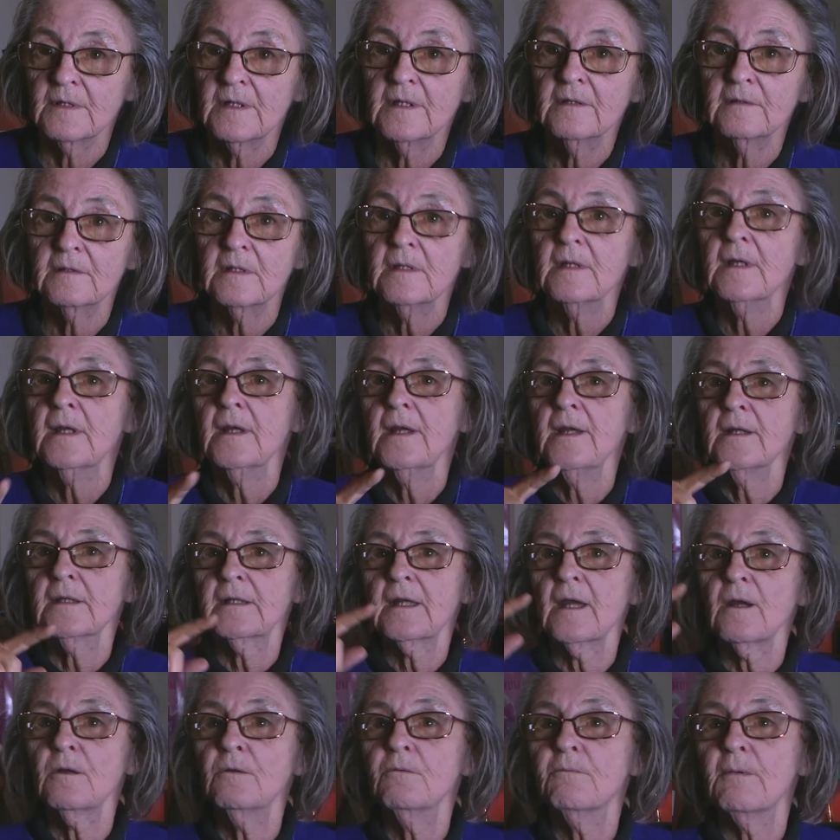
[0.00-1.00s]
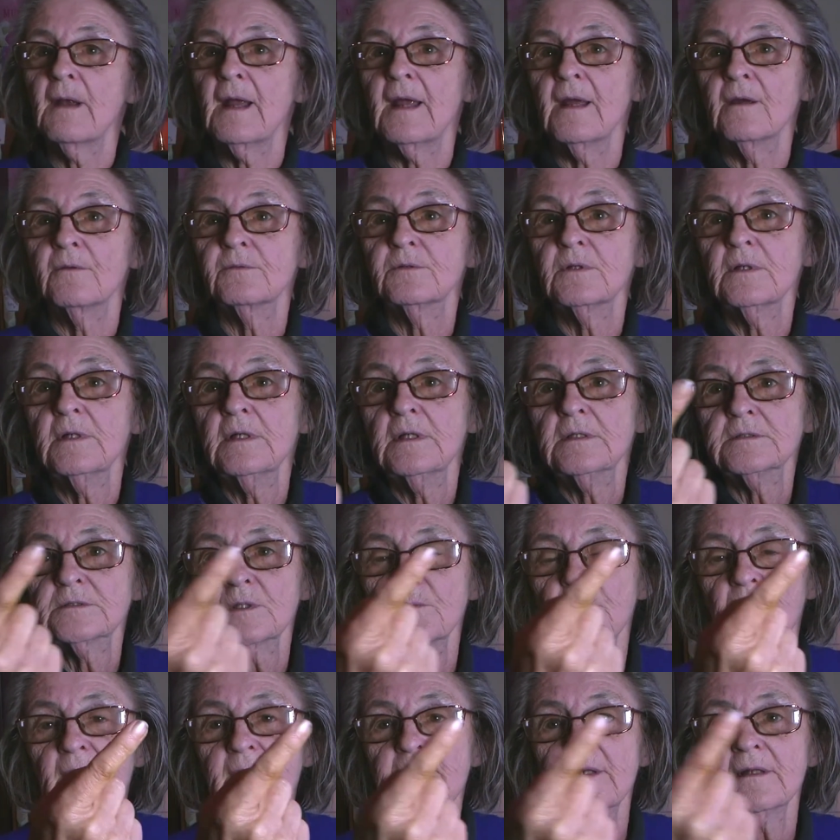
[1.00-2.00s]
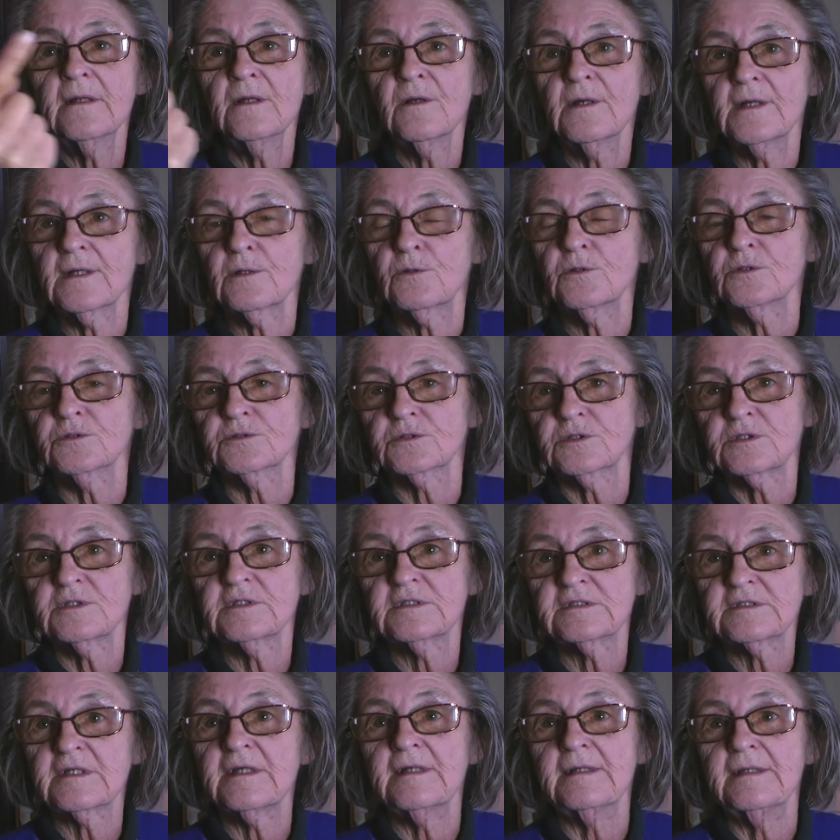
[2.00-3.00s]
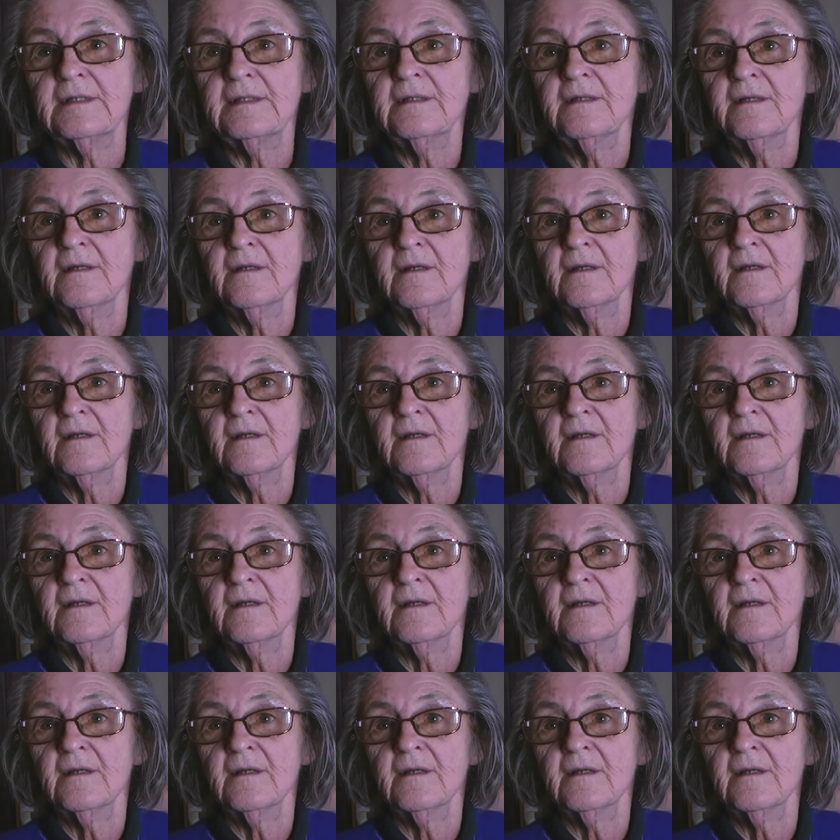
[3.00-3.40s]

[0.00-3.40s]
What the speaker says: It go round, so when the light got to sea,